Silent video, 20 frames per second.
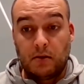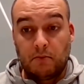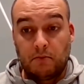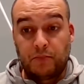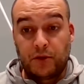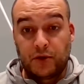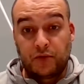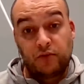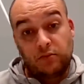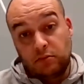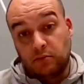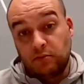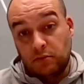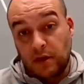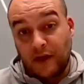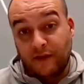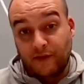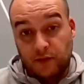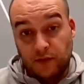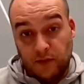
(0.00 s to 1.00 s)
but we
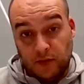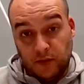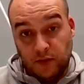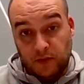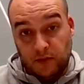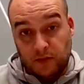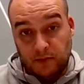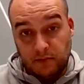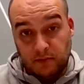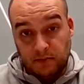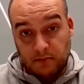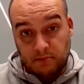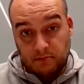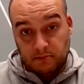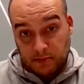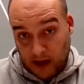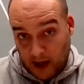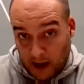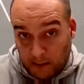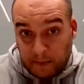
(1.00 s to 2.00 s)
have to.
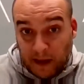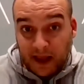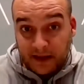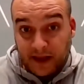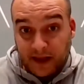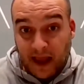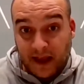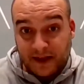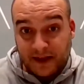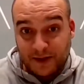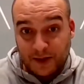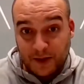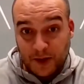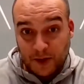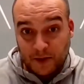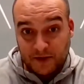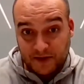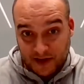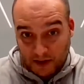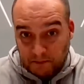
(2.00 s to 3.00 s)
There are bad days,
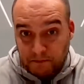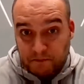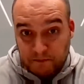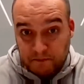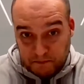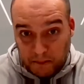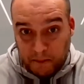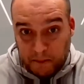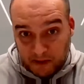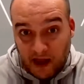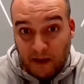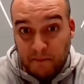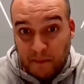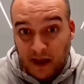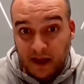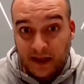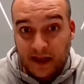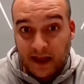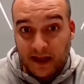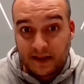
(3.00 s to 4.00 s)
Some people have
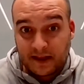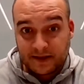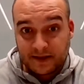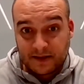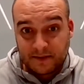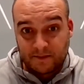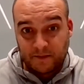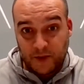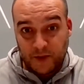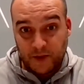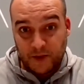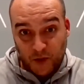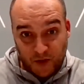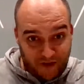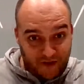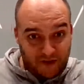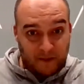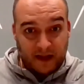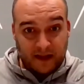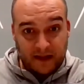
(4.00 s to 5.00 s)
bad days. You
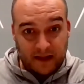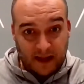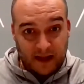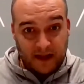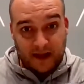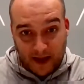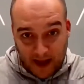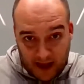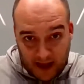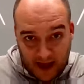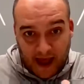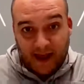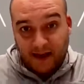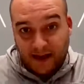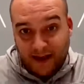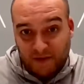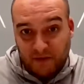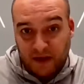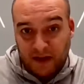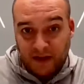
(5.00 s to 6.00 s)
have a bad day. I can
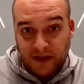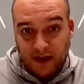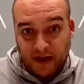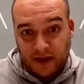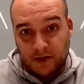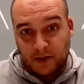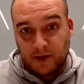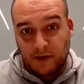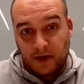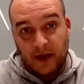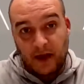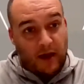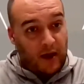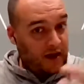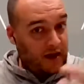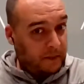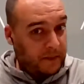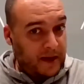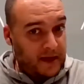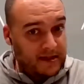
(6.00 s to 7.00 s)
have a bad day.
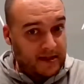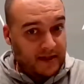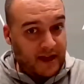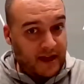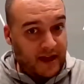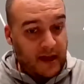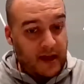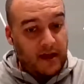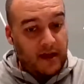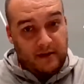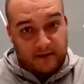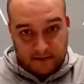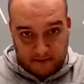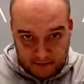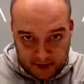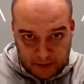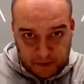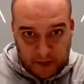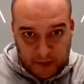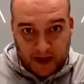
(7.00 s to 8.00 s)
The players can
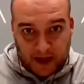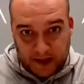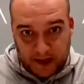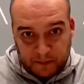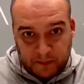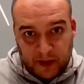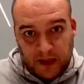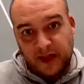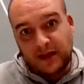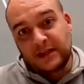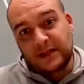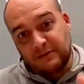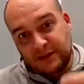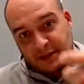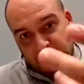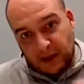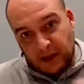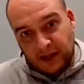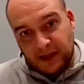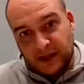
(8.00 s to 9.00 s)
respect the players,
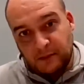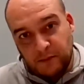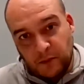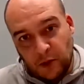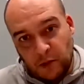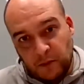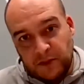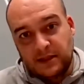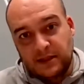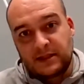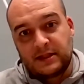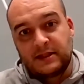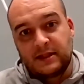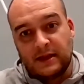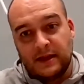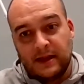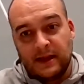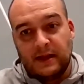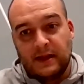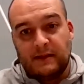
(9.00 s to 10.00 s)
respect the
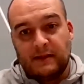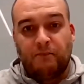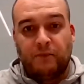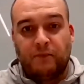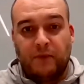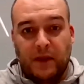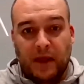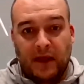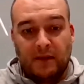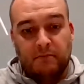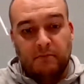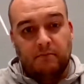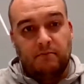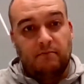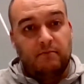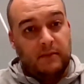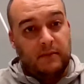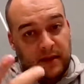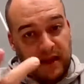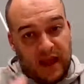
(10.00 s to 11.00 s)
moments, and
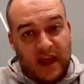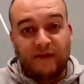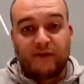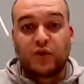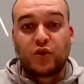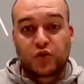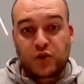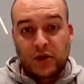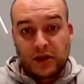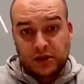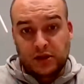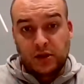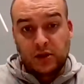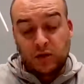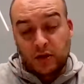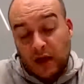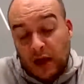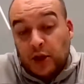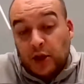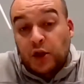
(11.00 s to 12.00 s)
they have to trust
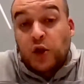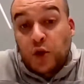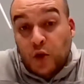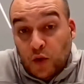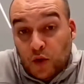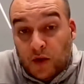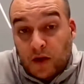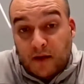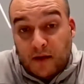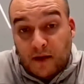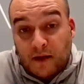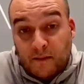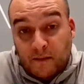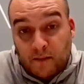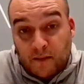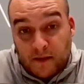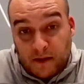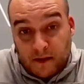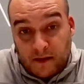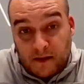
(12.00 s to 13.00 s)
you, and you
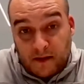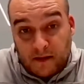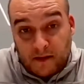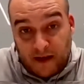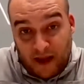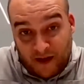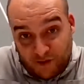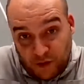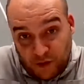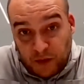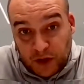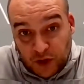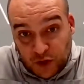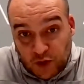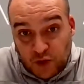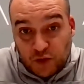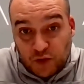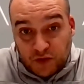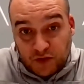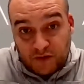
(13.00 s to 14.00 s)
have to be
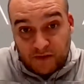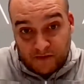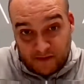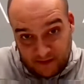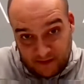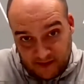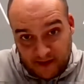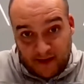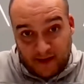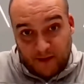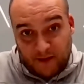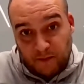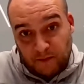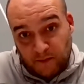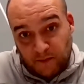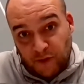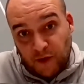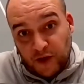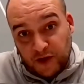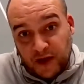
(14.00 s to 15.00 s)
true
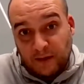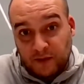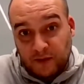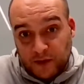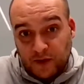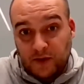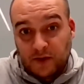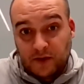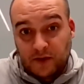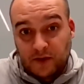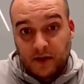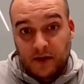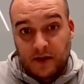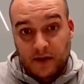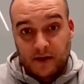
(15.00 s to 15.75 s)
for them to